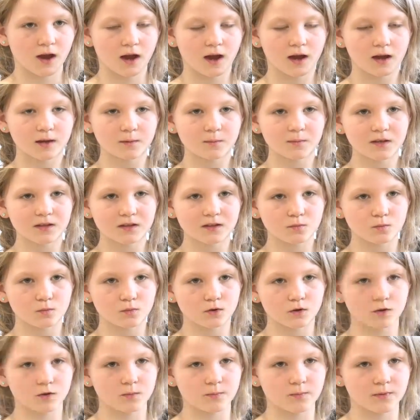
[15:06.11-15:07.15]
I made the
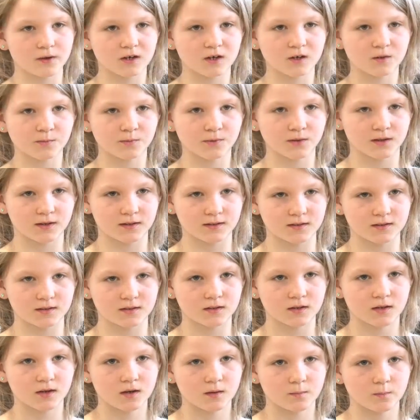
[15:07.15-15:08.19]
world a better
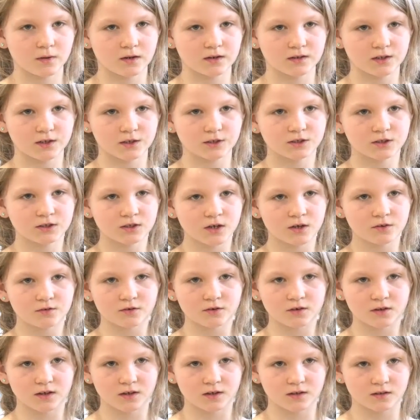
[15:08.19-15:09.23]
place by teaching
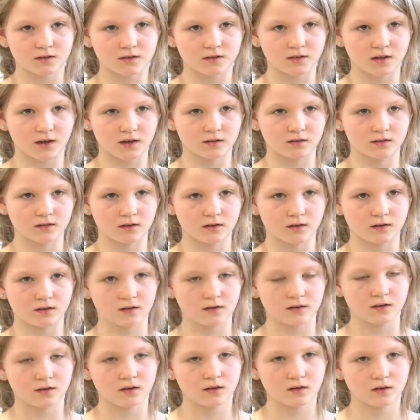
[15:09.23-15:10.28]
other kids at
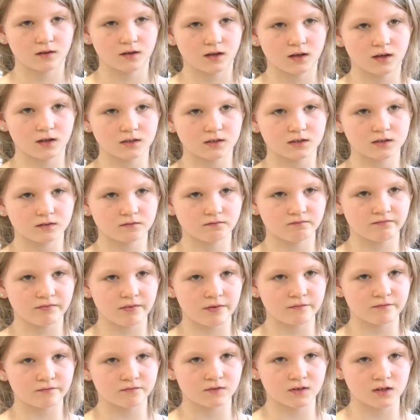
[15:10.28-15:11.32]
the age of
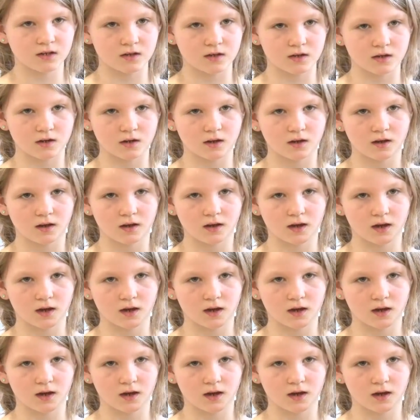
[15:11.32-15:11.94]
15.